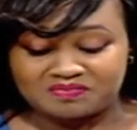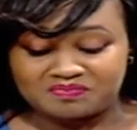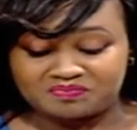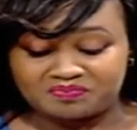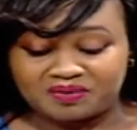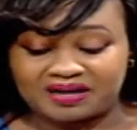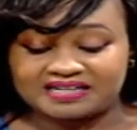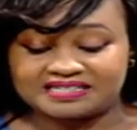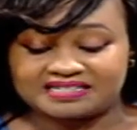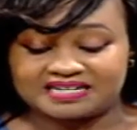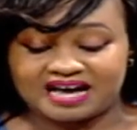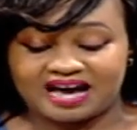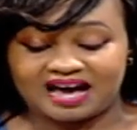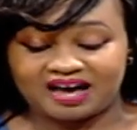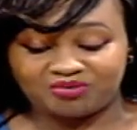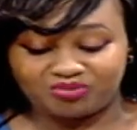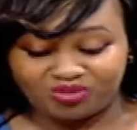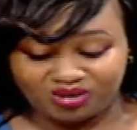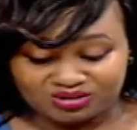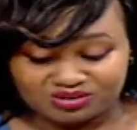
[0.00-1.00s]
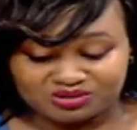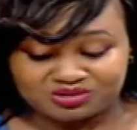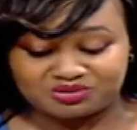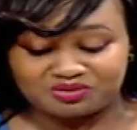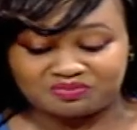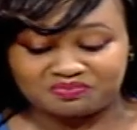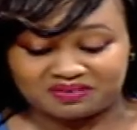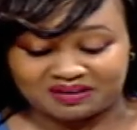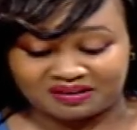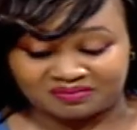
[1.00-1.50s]
But I want
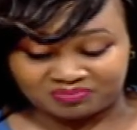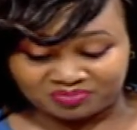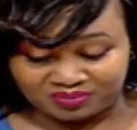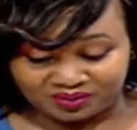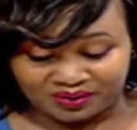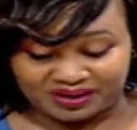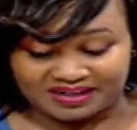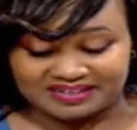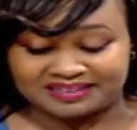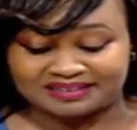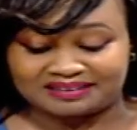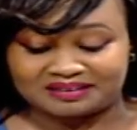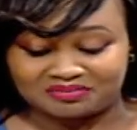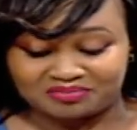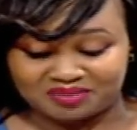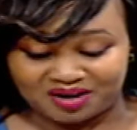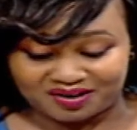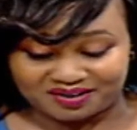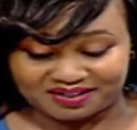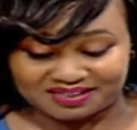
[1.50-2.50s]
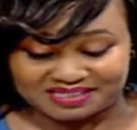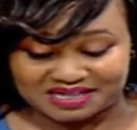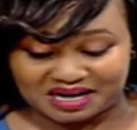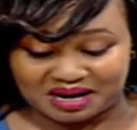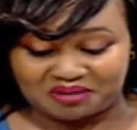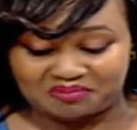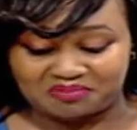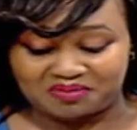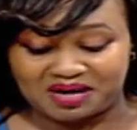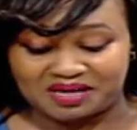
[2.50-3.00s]
to be employed in the
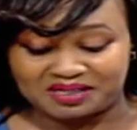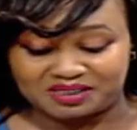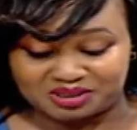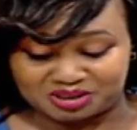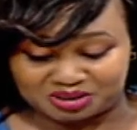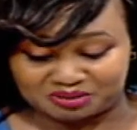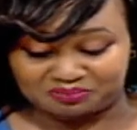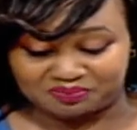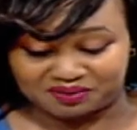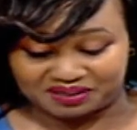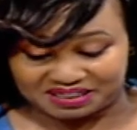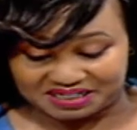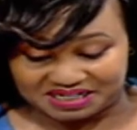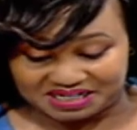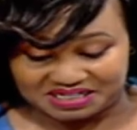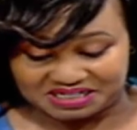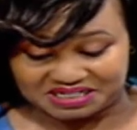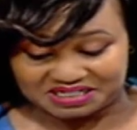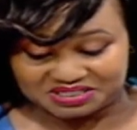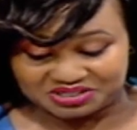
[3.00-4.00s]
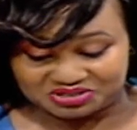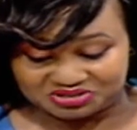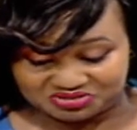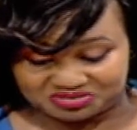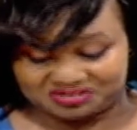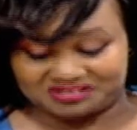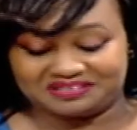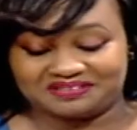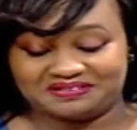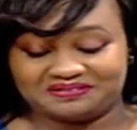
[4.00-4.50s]
maritime and shipping industry.